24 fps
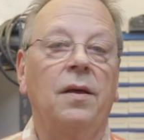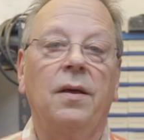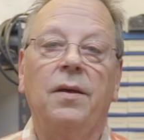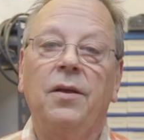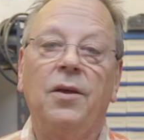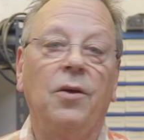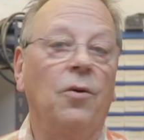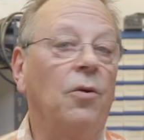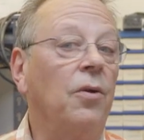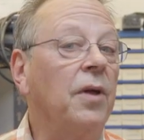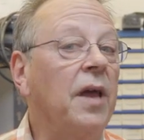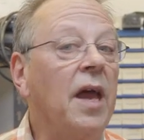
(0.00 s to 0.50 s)

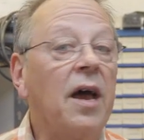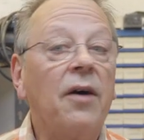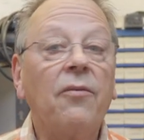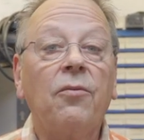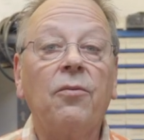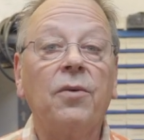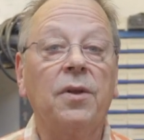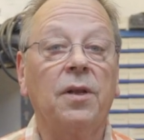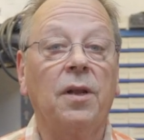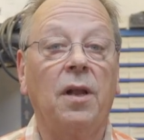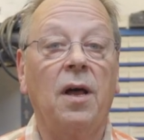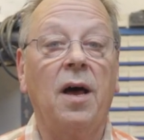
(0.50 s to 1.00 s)
you only have
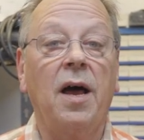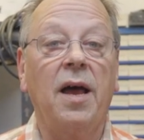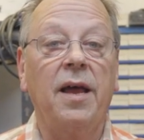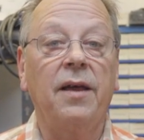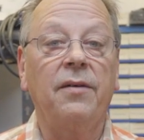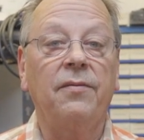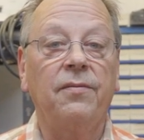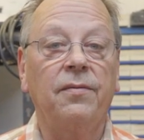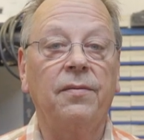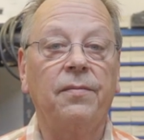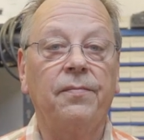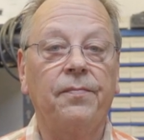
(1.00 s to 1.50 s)
one
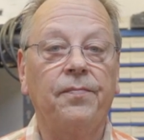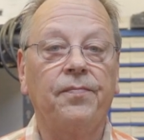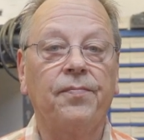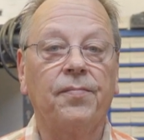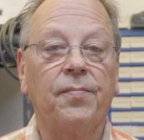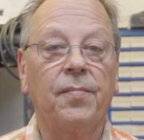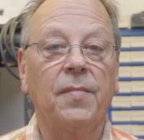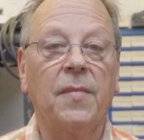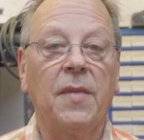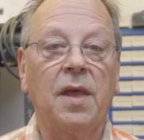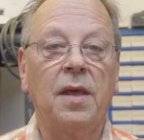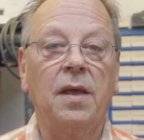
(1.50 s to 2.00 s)
life.
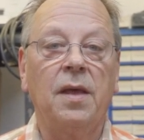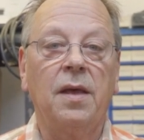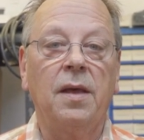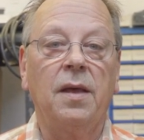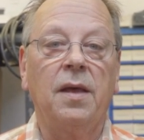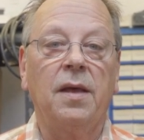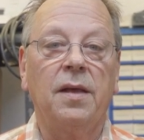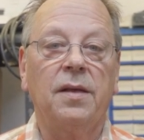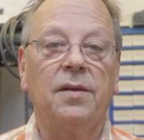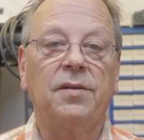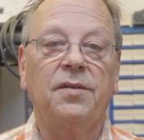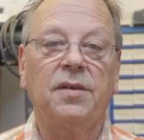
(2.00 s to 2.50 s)

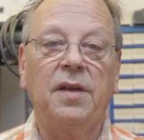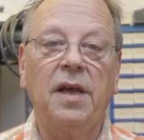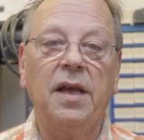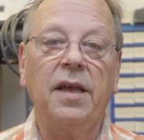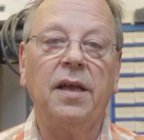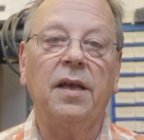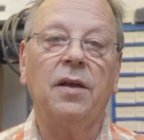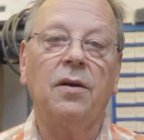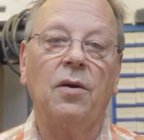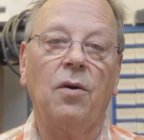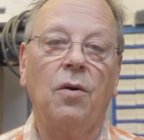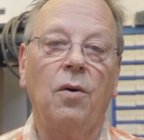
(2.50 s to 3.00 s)

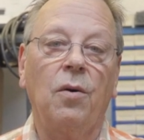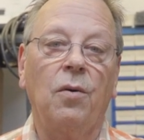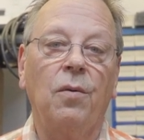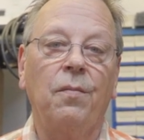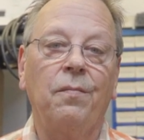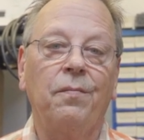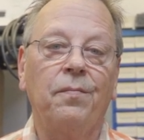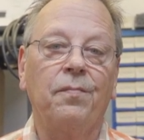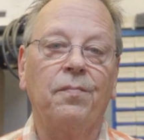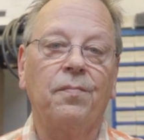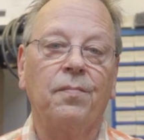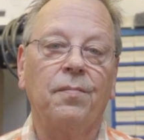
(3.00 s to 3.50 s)
Staying at
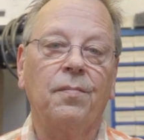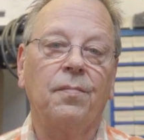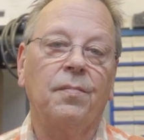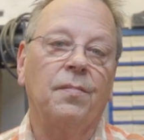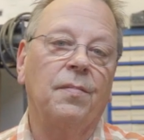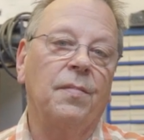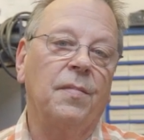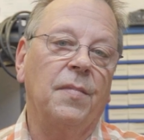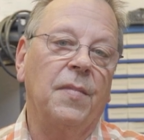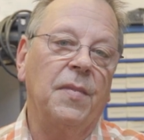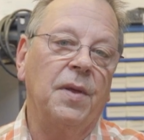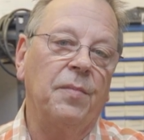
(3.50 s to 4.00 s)
home,
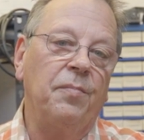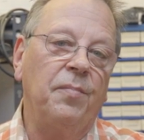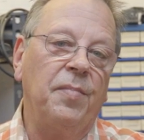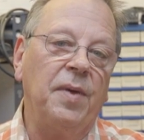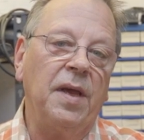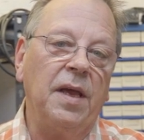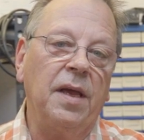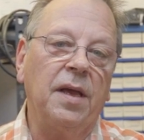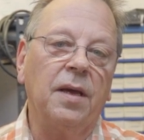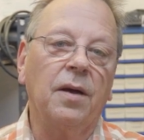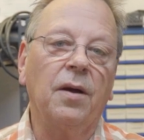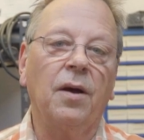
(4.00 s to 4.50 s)

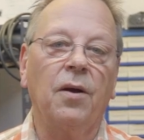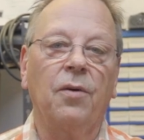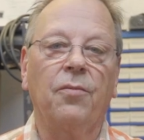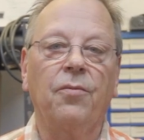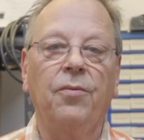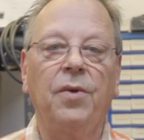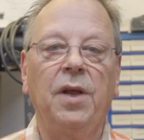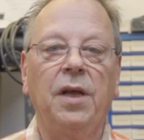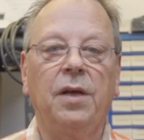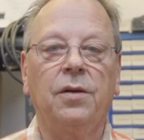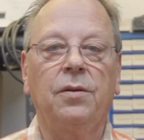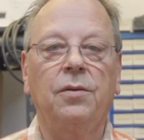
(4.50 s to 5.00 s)
being a
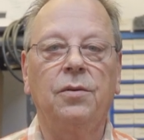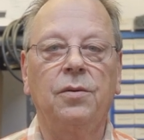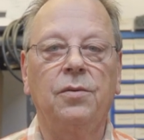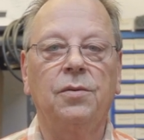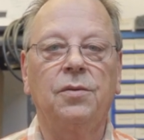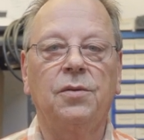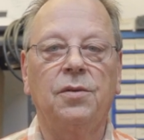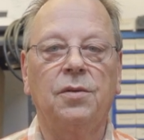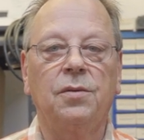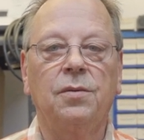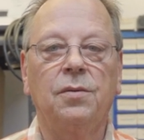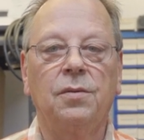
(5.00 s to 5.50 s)

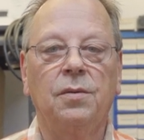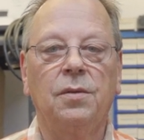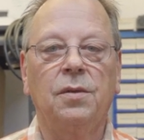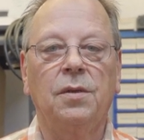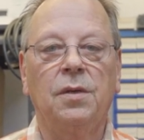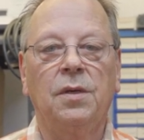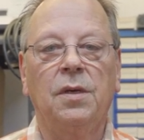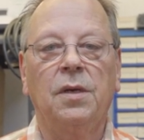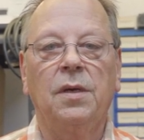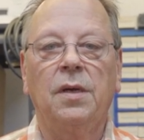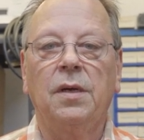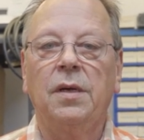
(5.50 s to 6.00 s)
recluse
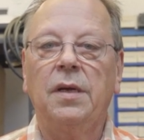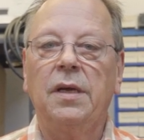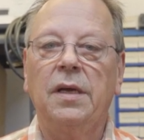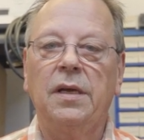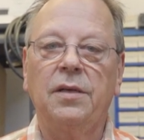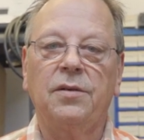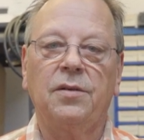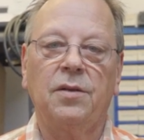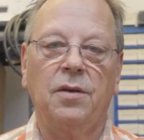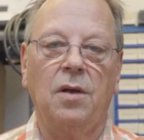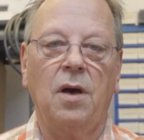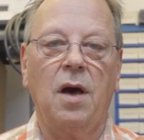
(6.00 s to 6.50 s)

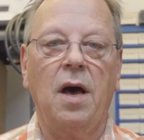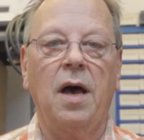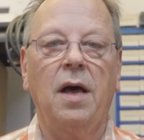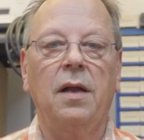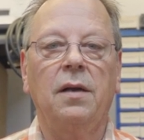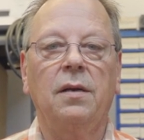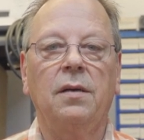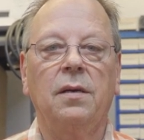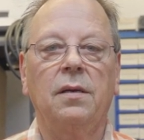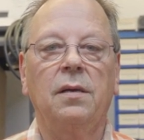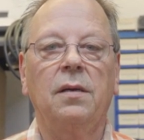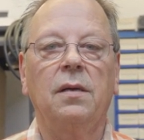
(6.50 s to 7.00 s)
is not
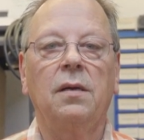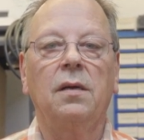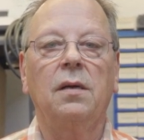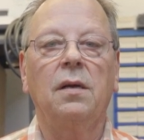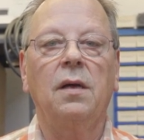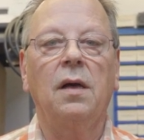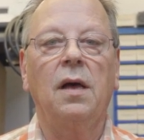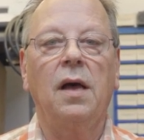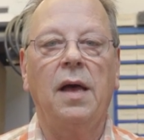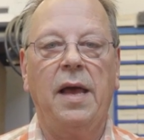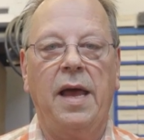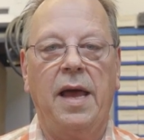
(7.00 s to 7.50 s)

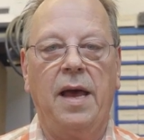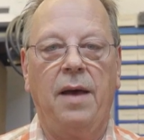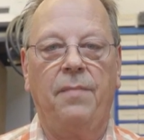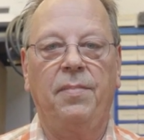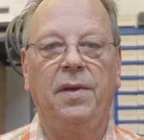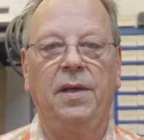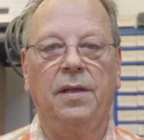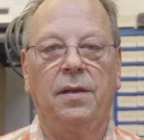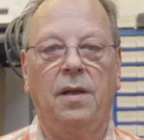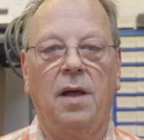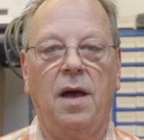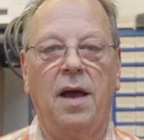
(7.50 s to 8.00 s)
a
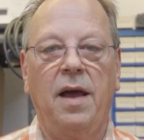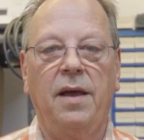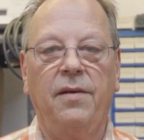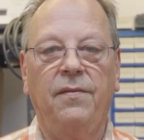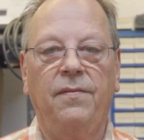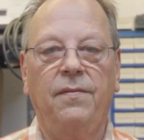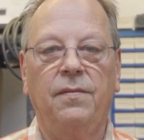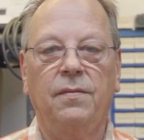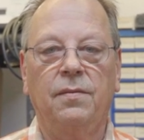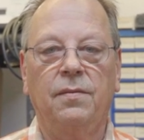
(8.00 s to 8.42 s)
happy life.